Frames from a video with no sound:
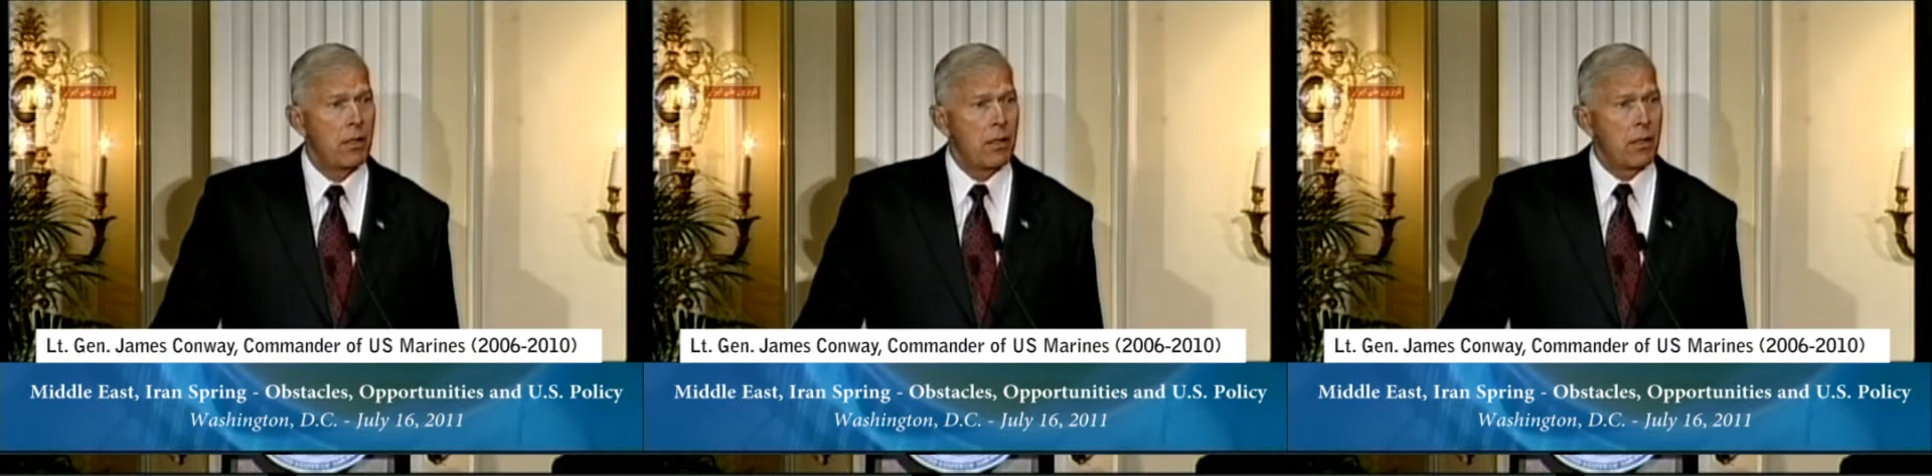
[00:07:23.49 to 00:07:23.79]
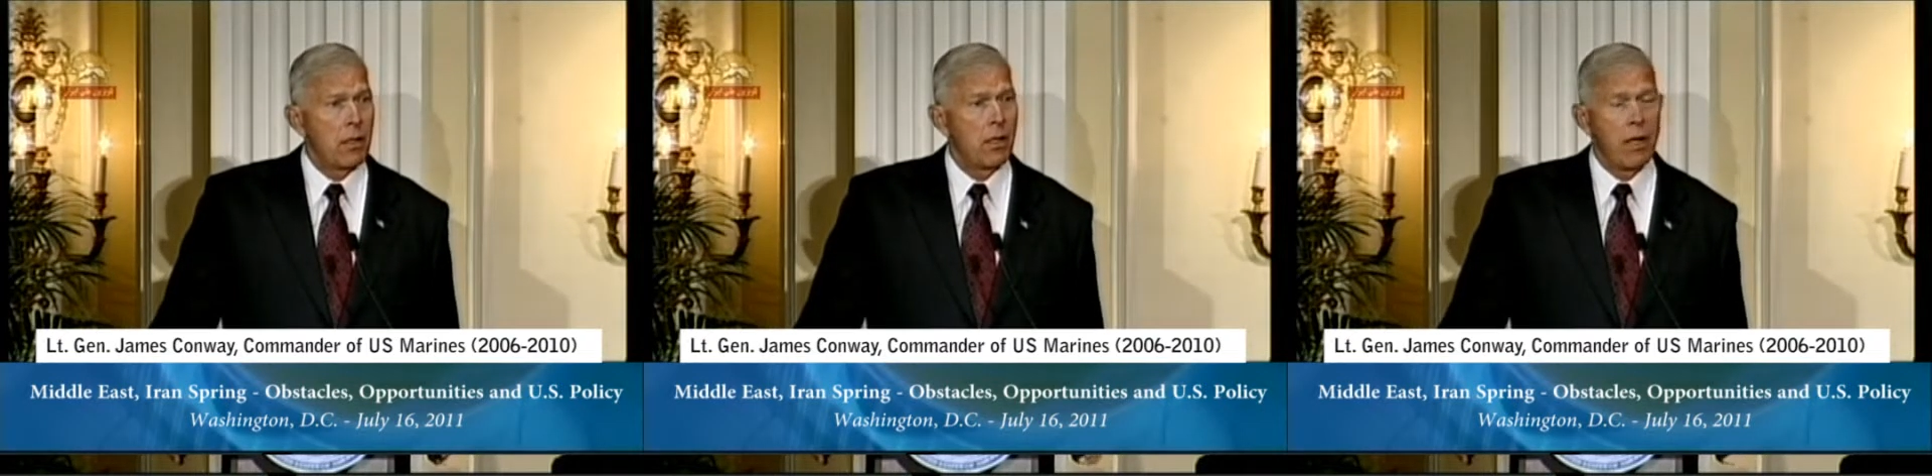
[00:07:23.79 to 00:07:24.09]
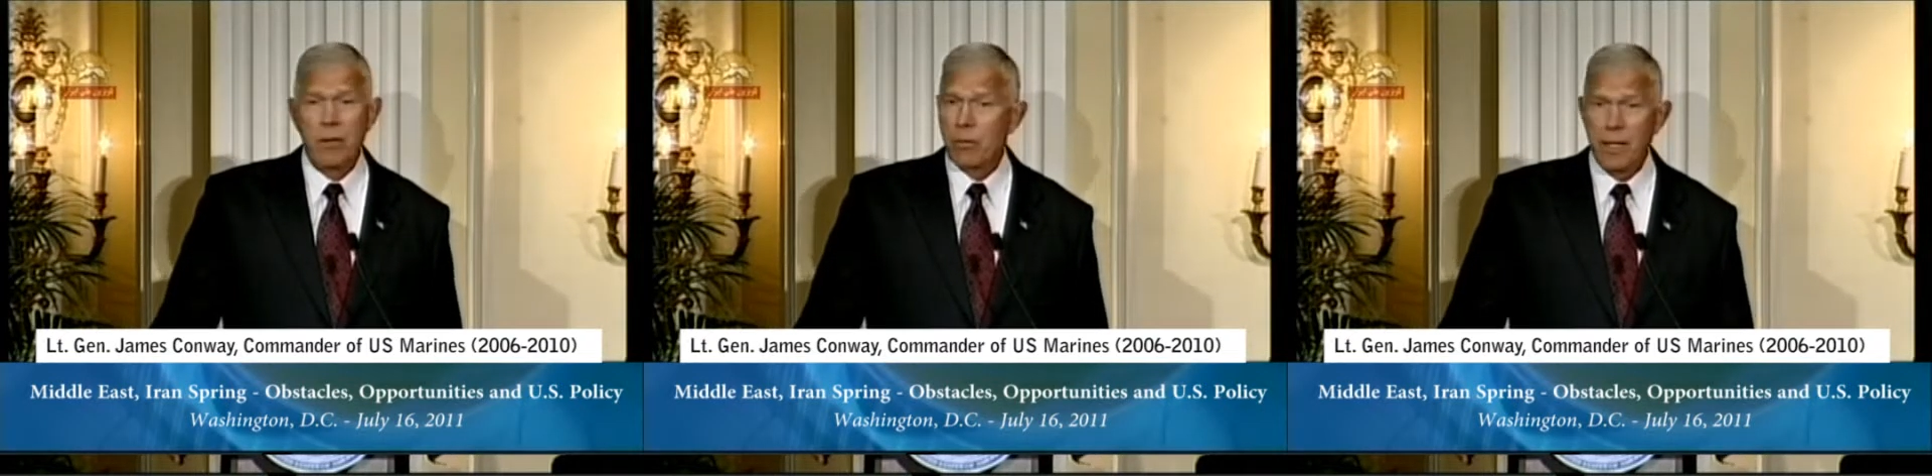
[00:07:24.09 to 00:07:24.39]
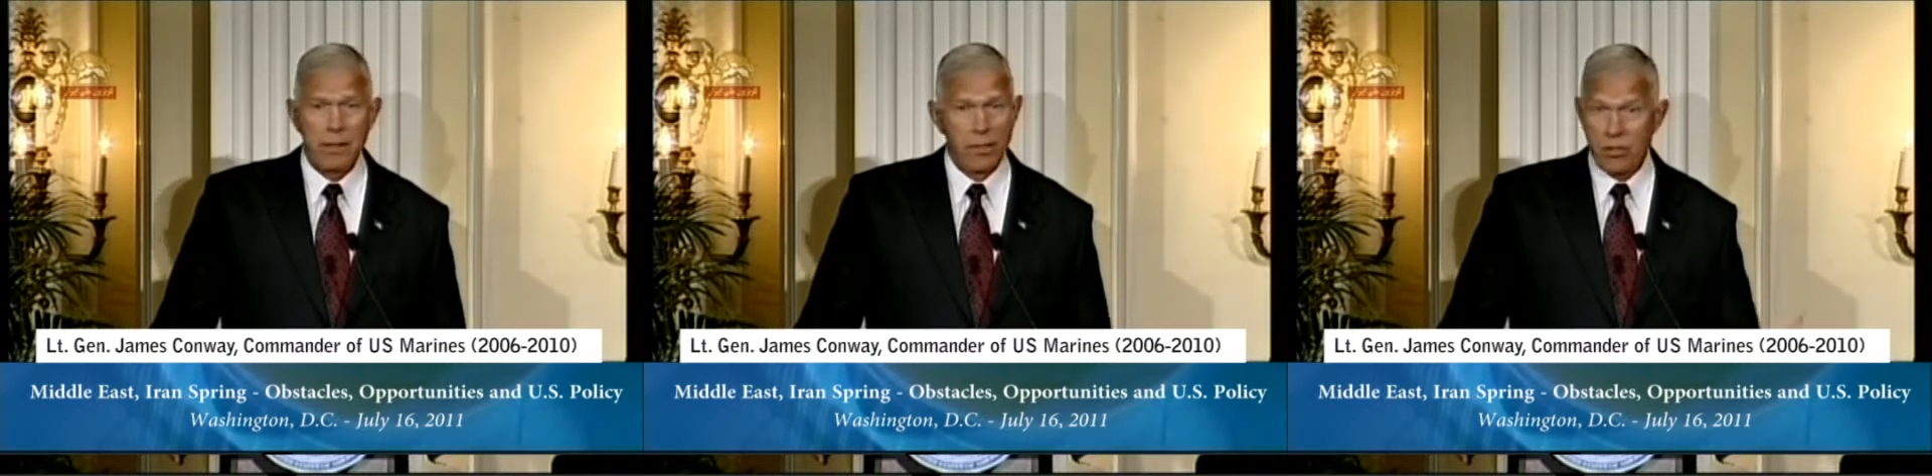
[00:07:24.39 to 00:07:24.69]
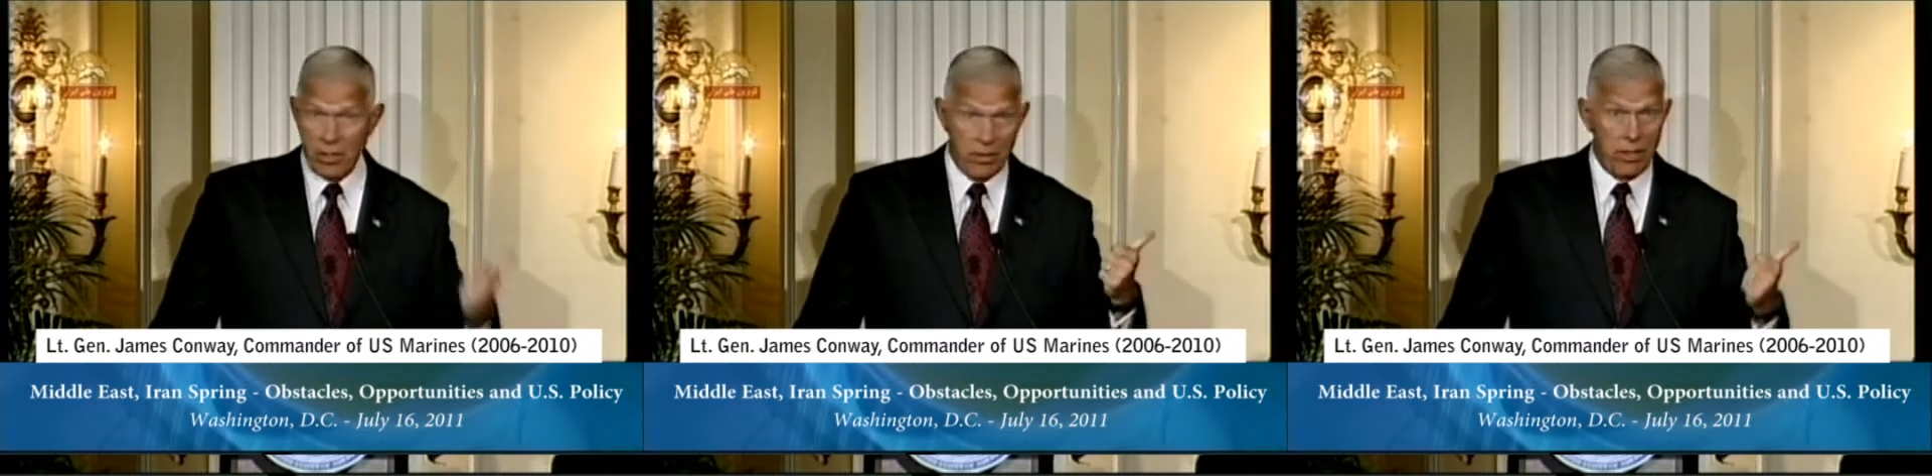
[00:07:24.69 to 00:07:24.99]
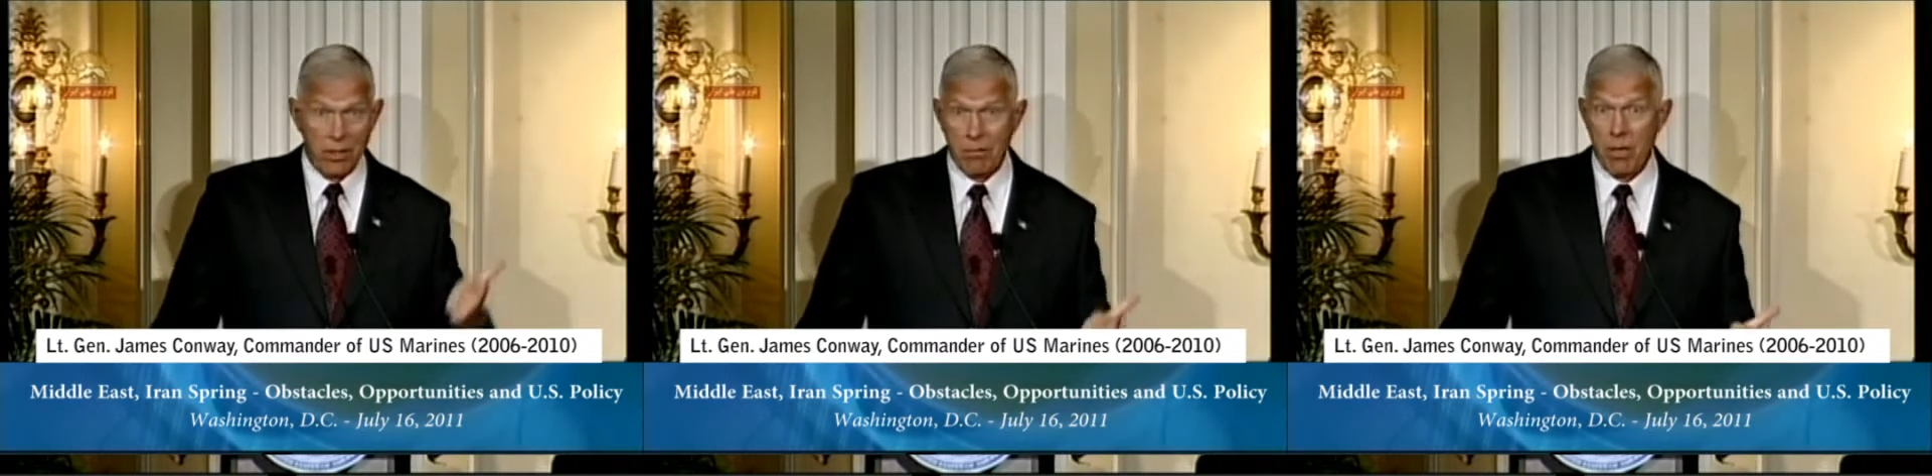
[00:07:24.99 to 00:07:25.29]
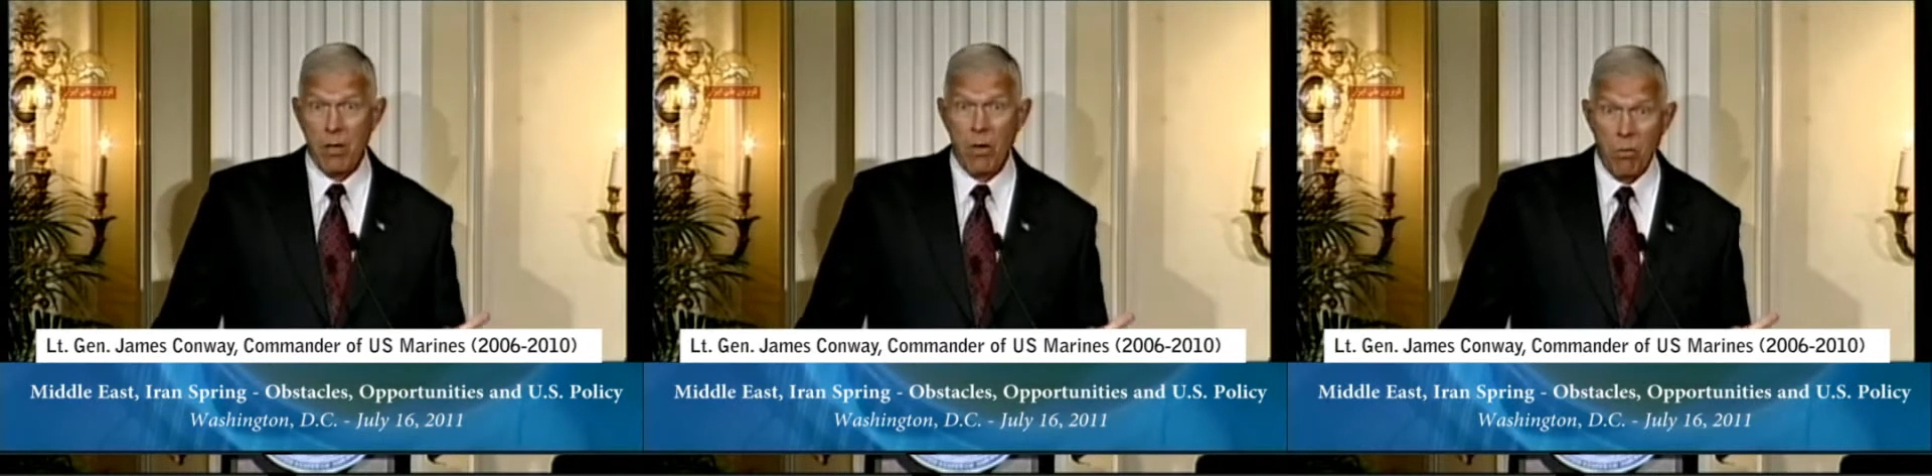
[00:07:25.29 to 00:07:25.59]
I read, as I did my
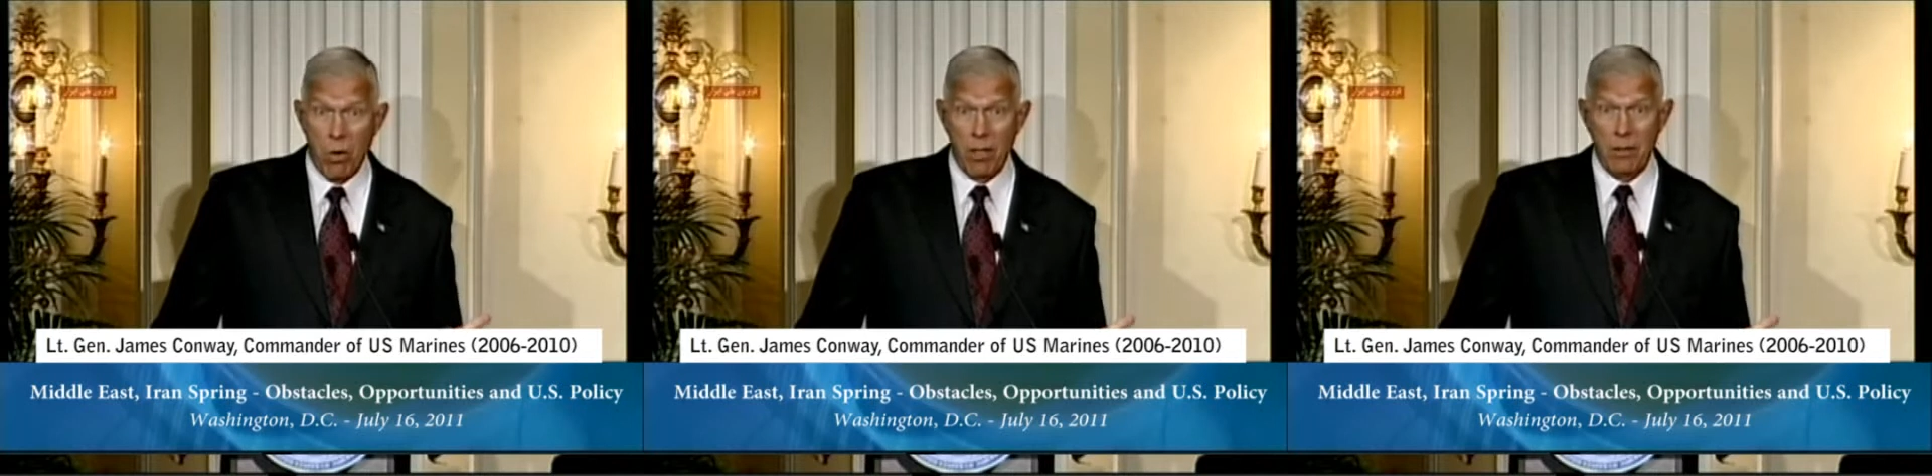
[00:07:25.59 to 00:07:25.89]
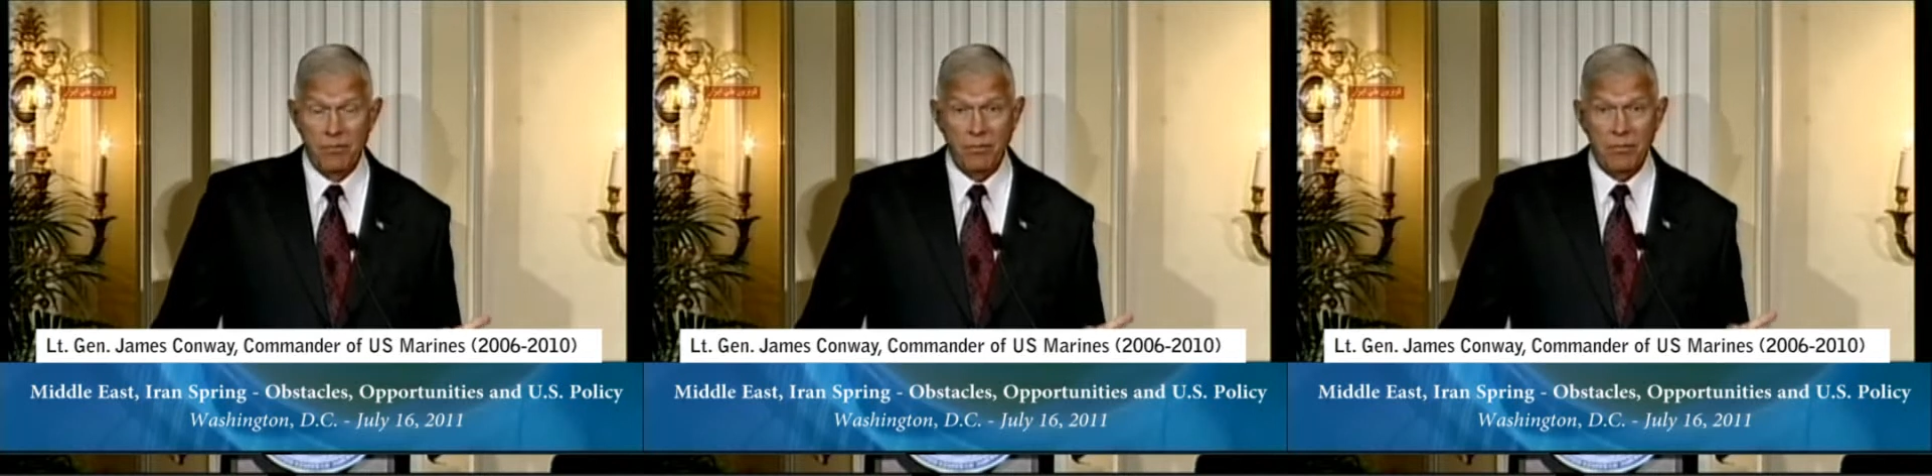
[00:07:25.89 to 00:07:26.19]
homework,